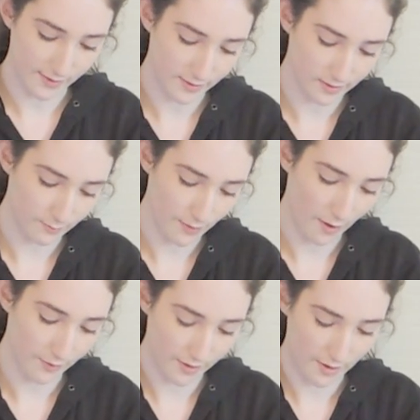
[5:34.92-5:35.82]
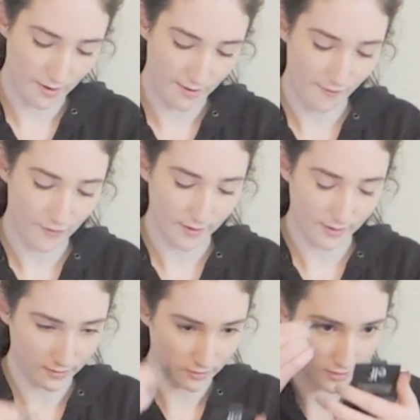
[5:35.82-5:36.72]
and there's some powder, and I feel
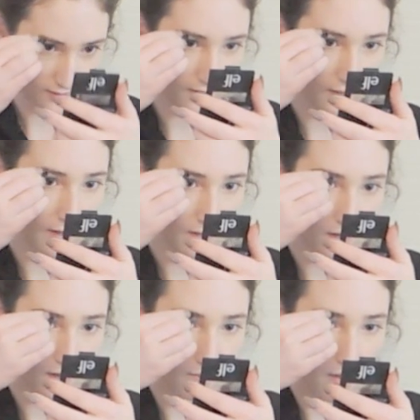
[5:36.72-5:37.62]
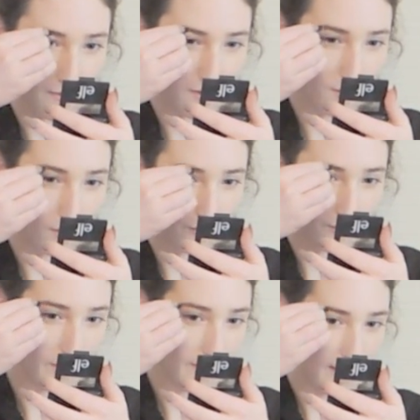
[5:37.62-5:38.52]
like that's just to like maybe go
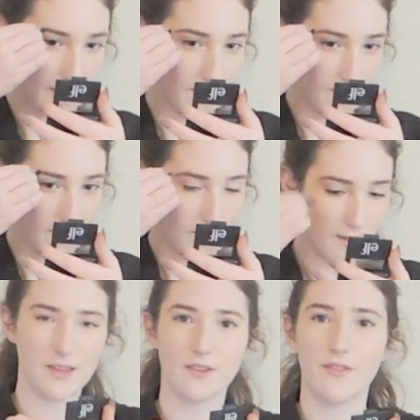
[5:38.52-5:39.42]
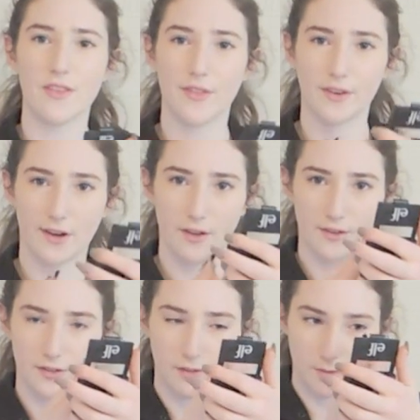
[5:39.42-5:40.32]
over it again. Lighter than the other
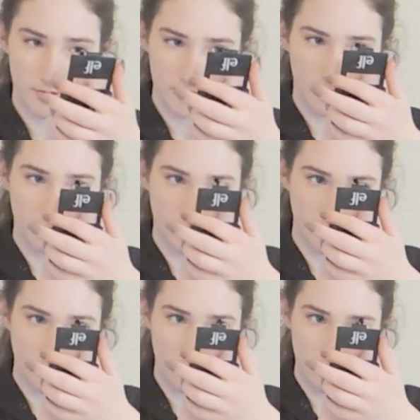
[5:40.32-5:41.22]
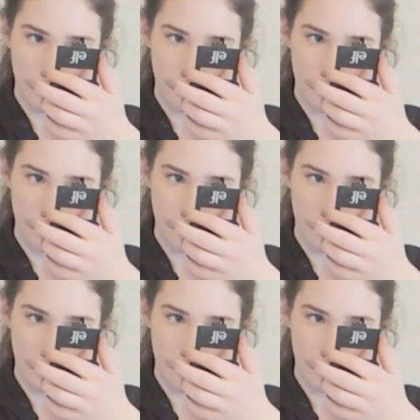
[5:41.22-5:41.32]
color, so I'm not entirely sure.